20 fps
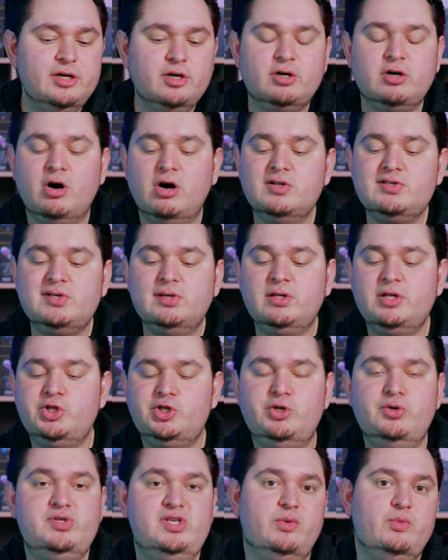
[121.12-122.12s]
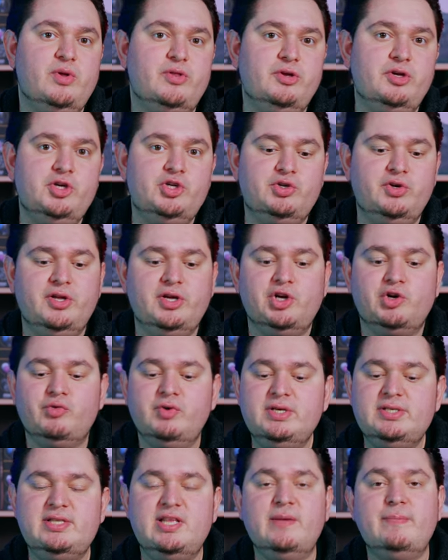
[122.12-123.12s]
you're constantly choosing whether you should
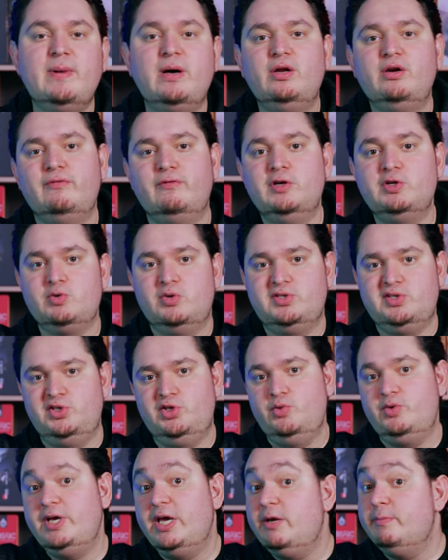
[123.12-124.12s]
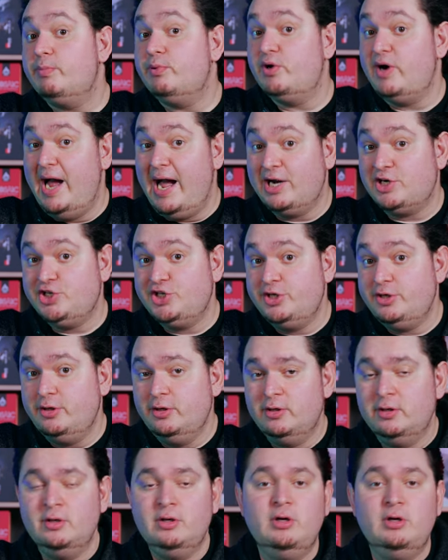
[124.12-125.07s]
increase the amount of resources you gain per action